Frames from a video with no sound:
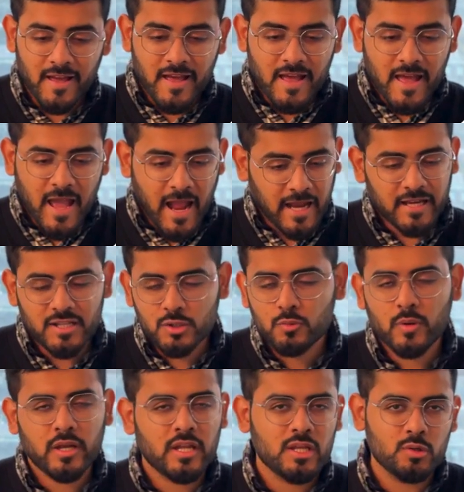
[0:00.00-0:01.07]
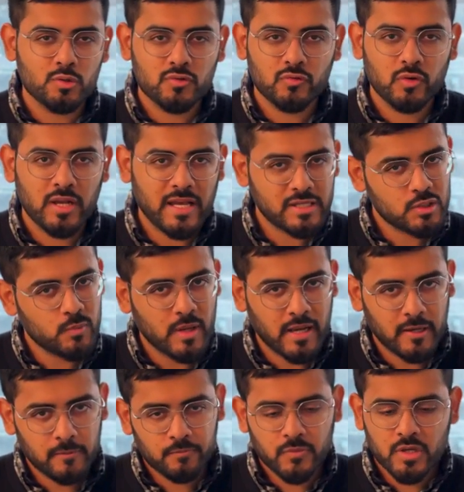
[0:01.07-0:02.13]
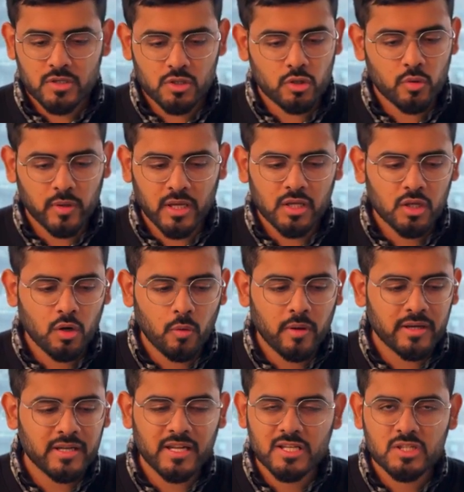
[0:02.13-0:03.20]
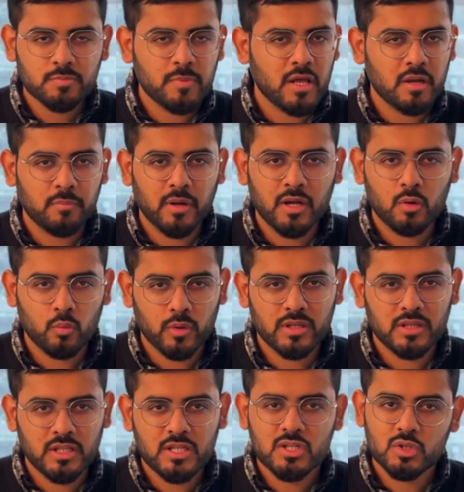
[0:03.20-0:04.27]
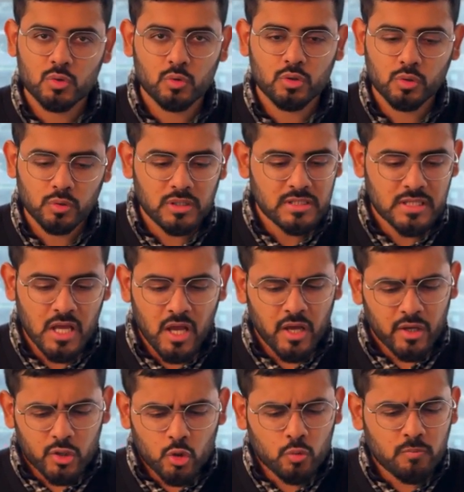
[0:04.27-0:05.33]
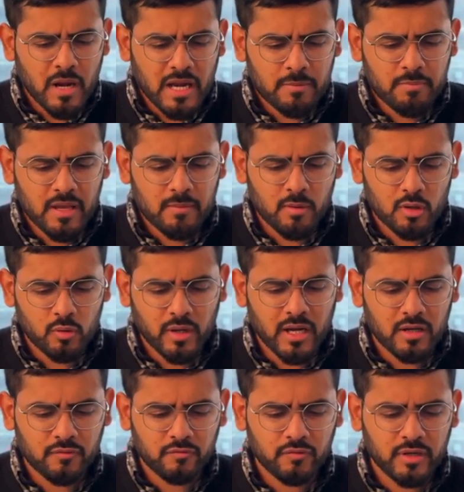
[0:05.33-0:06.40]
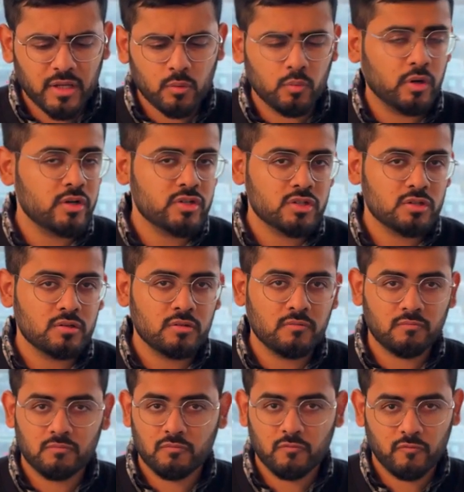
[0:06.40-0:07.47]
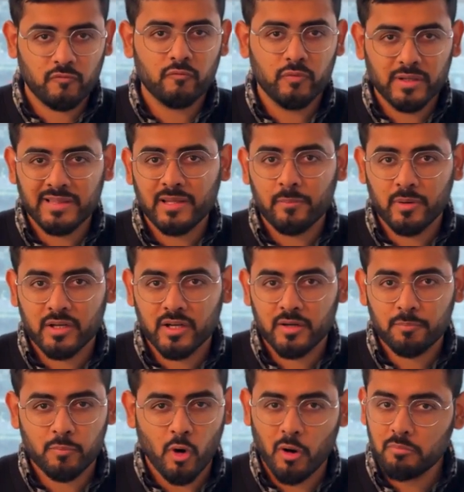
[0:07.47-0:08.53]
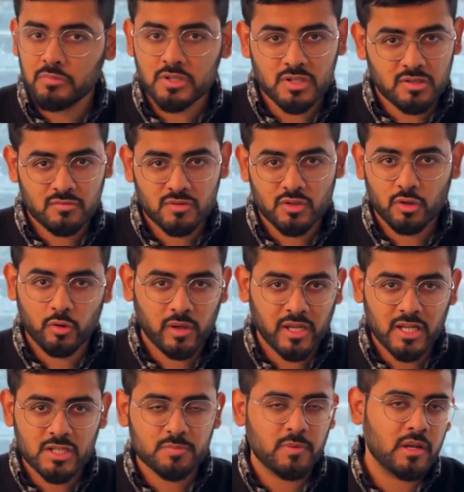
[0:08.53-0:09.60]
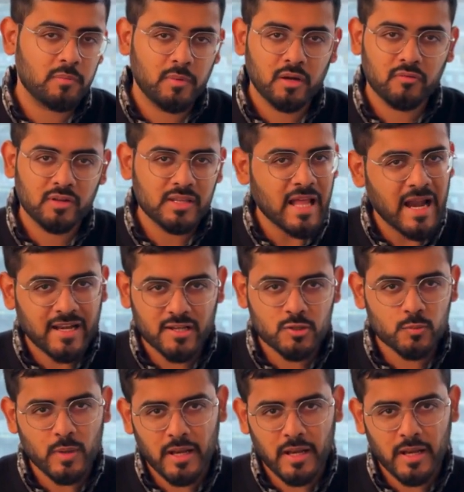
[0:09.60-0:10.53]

and it's very useful as well. So you can go ahead and experiment with these two tools. You might be able to get a free version with limited prompts, so you can experiment with that as well.